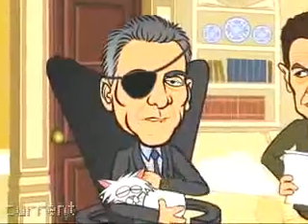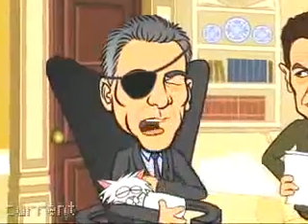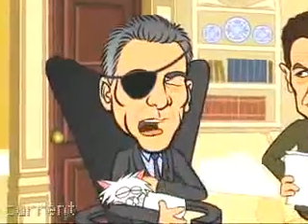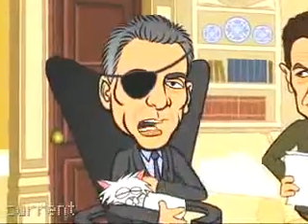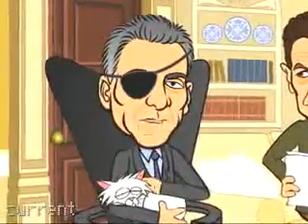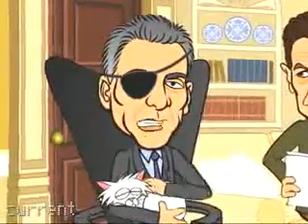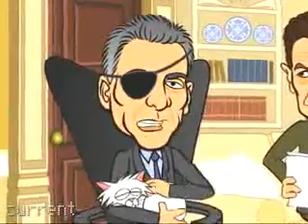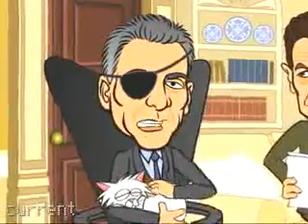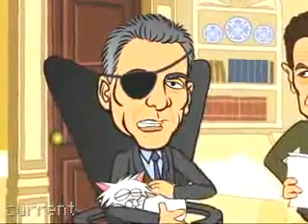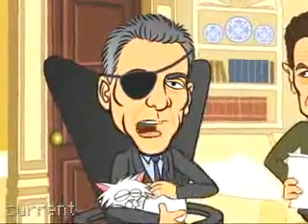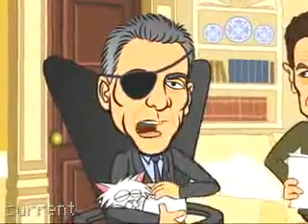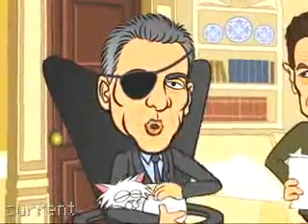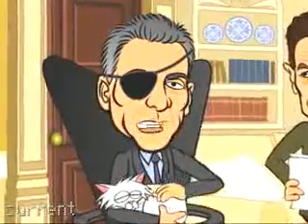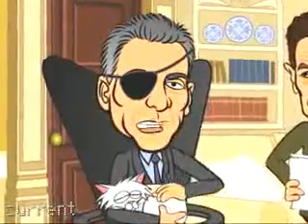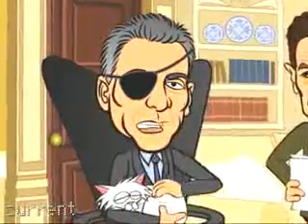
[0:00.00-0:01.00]
of five
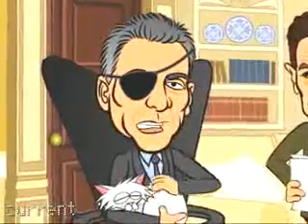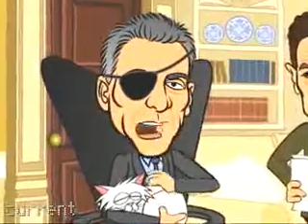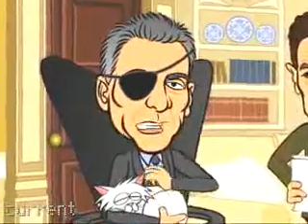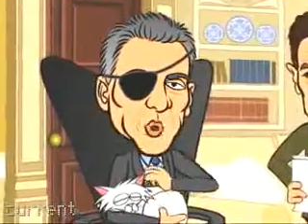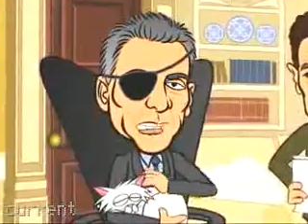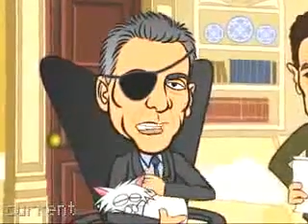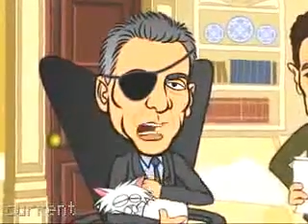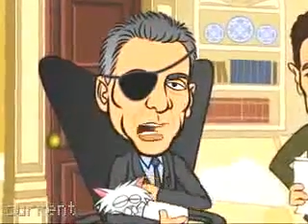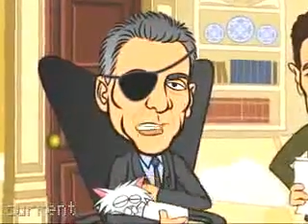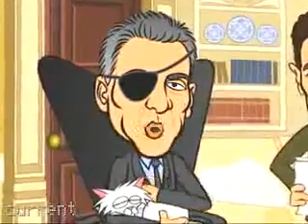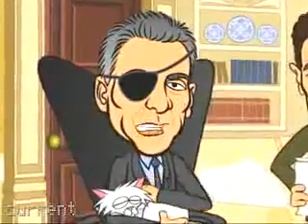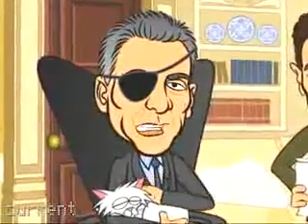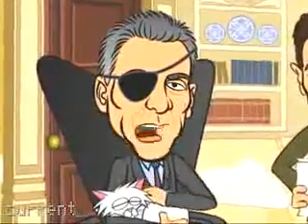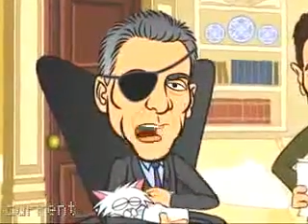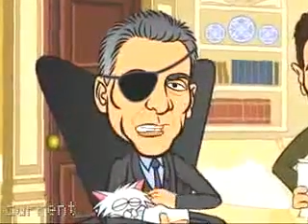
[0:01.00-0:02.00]
stones that were given
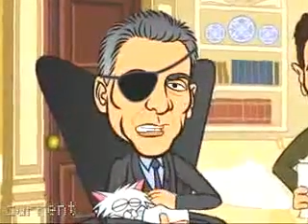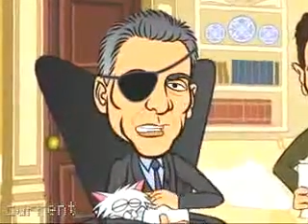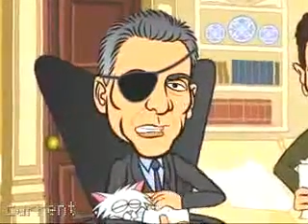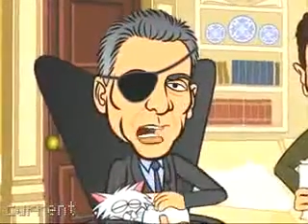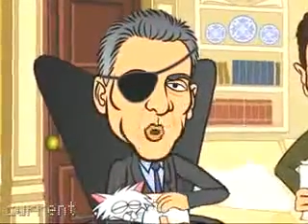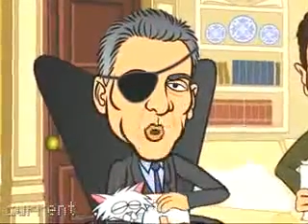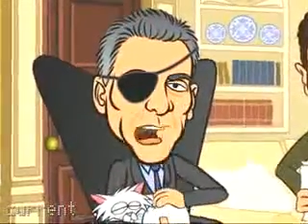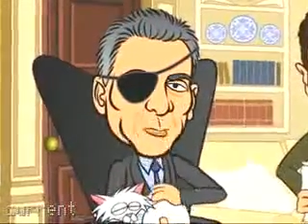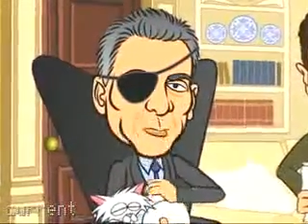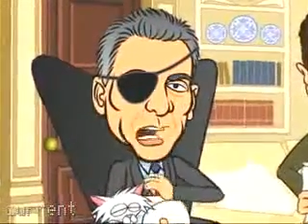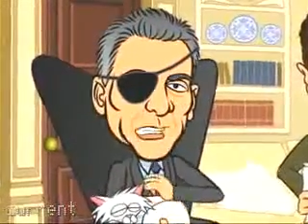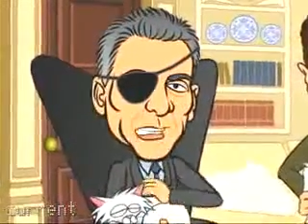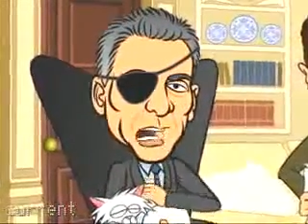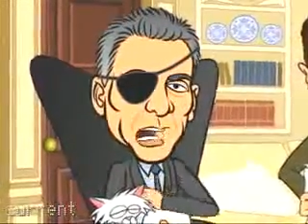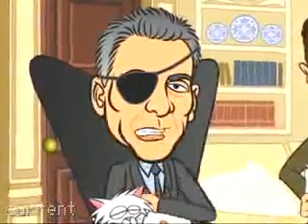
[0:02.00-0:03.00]
to Sankara
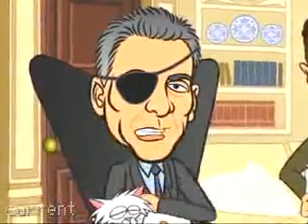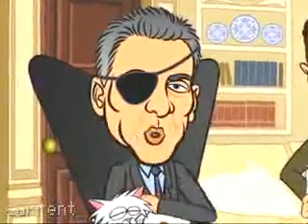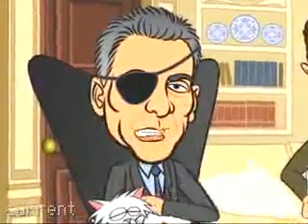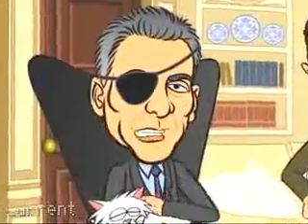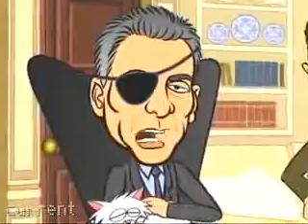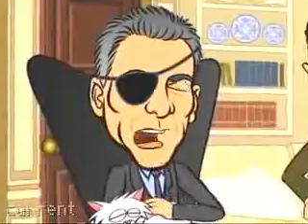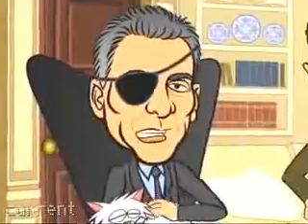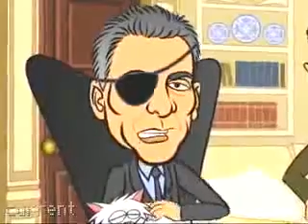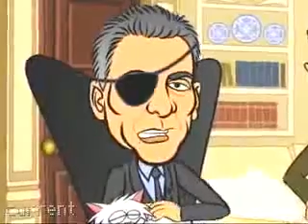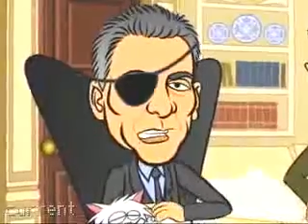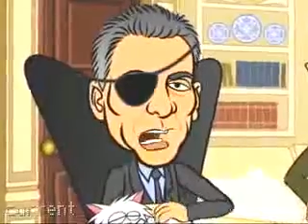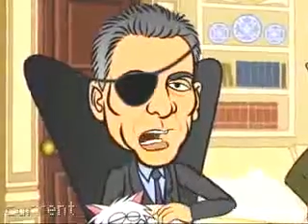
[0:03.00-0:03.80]
by the Hindu god